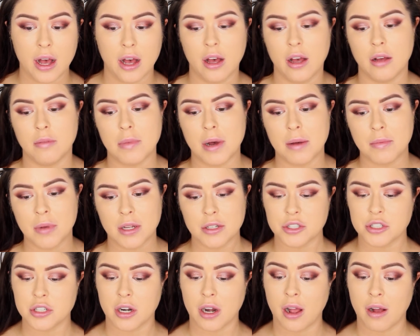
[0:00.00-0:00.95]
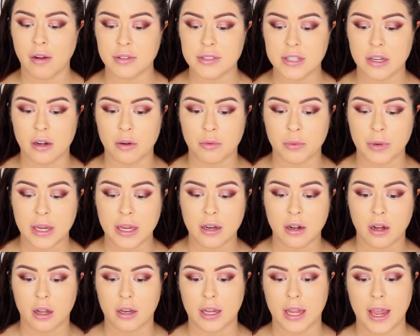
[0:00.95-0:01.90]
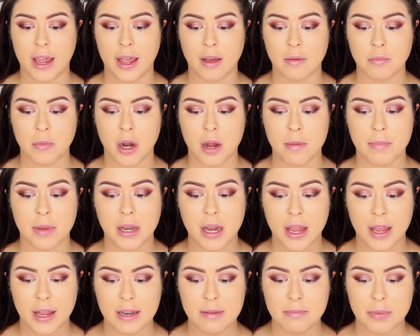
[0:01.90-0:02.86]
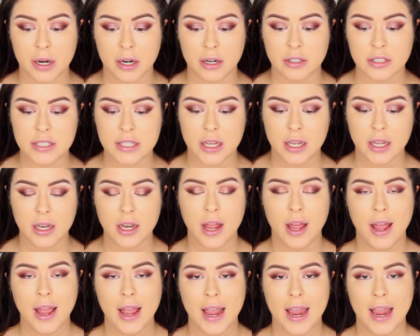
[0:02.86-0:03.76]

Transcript: I'm not sure how it's gonna read on camera, but in person,